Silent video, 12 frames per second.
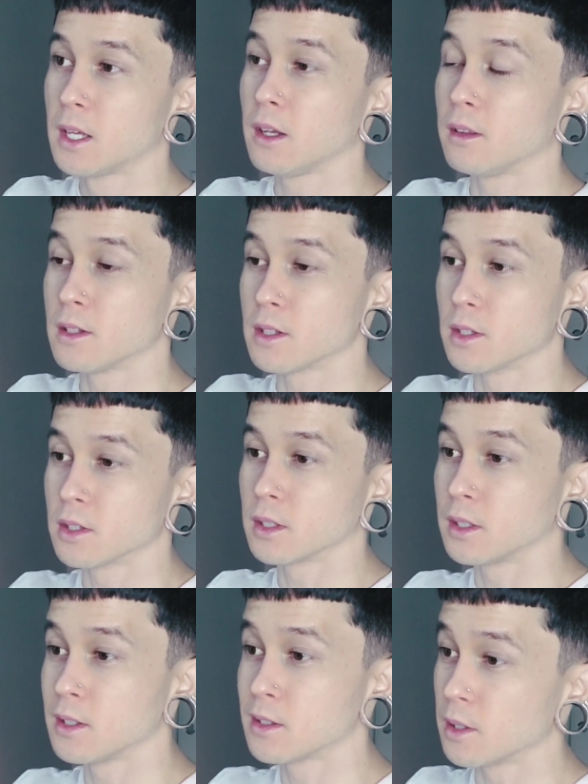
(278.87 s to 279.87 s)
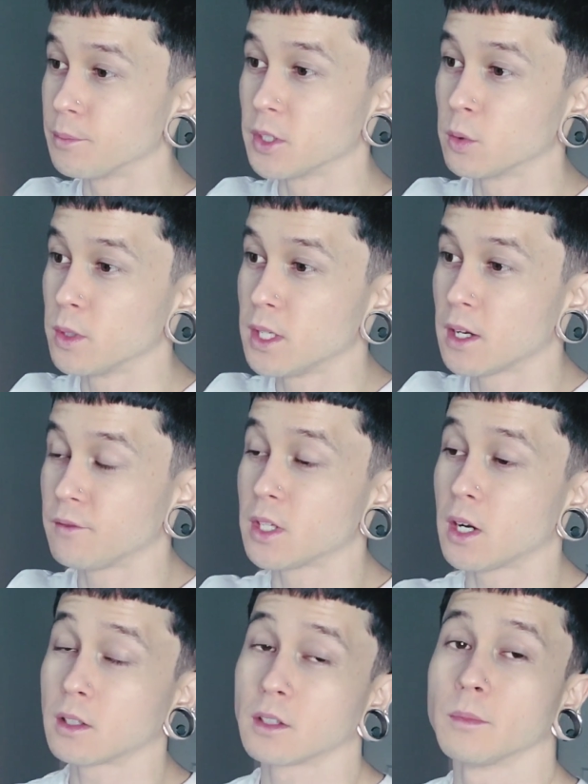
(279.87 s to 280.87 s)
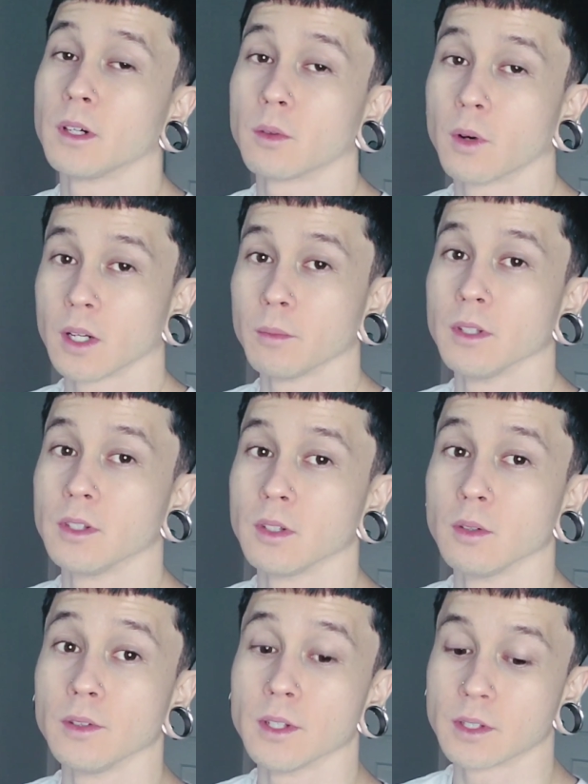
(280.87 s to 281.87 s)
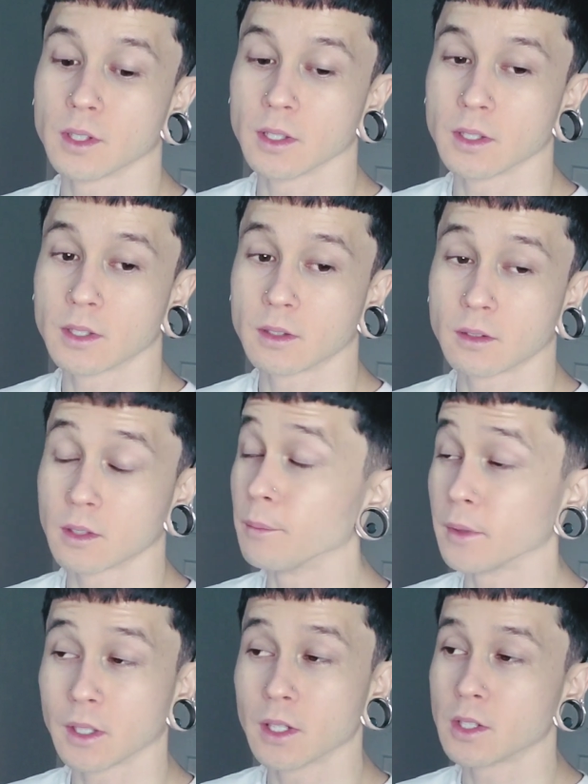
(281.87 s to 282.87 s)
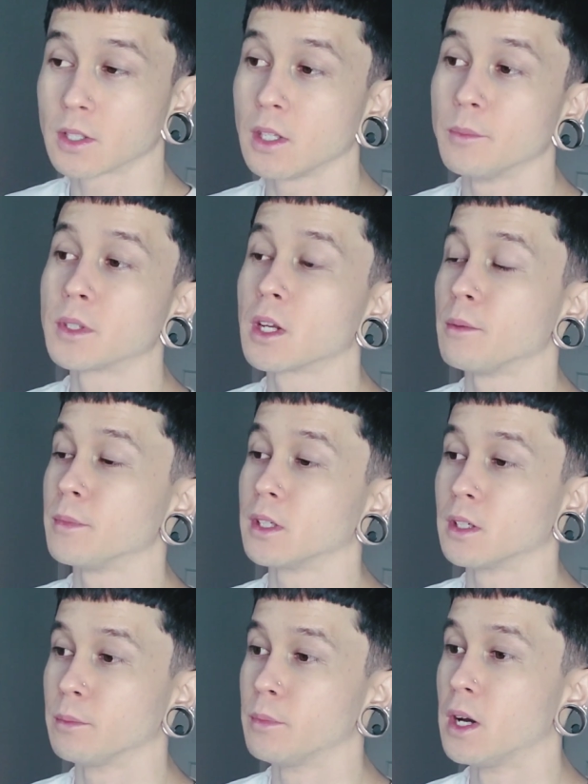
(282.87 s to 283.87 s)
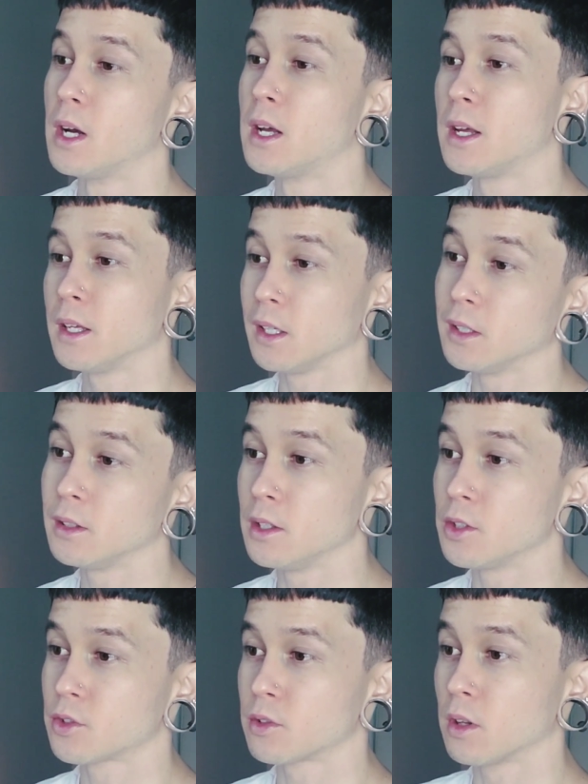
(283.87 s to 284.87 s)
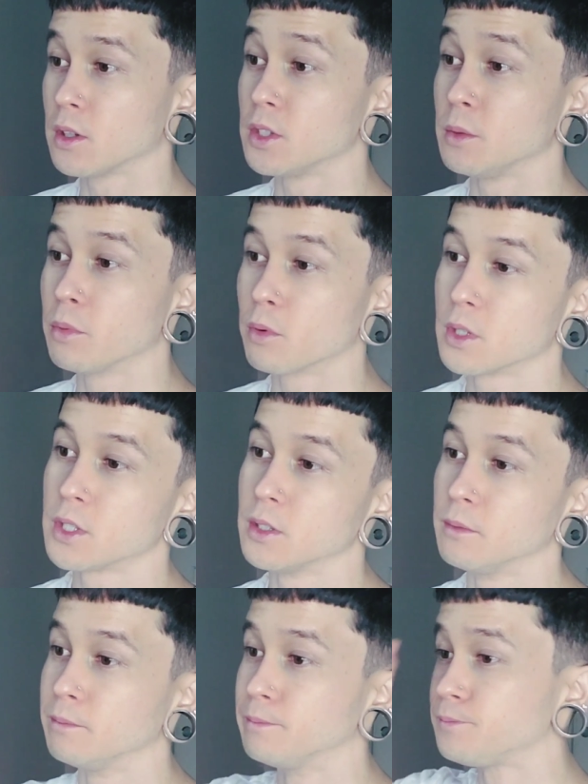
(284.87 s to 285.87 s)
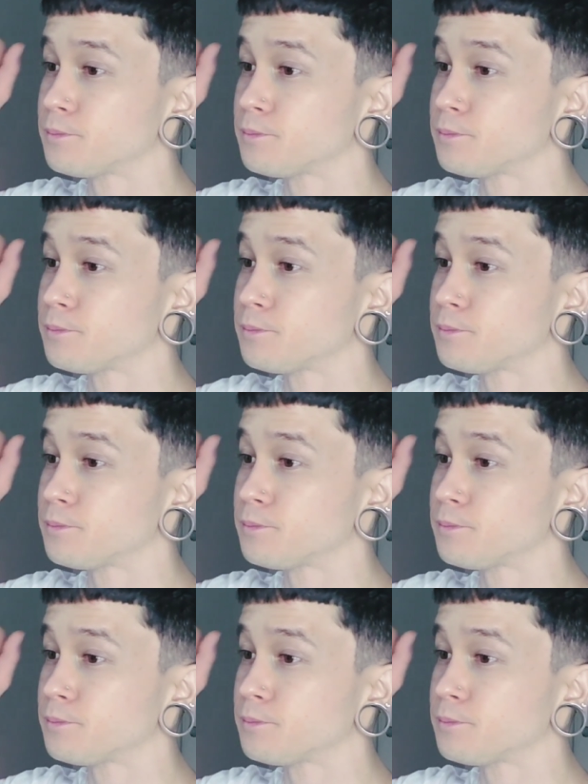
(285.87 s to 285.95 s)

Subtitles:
And this is again something we have talked about quite a bit too, and this is something that just keeps coming up in the astrology portion.